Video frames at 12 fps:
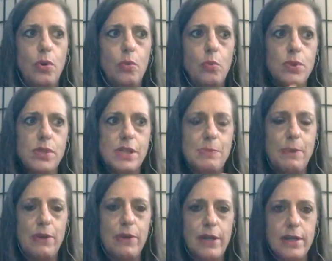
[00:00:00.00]
was
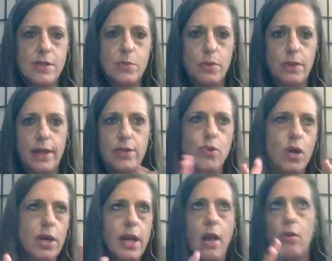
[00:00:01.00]
experienced with like drug
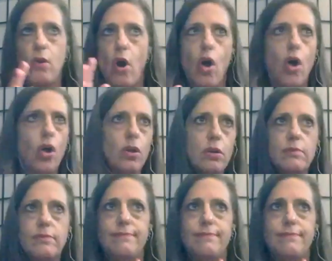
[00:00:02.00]
and alcohol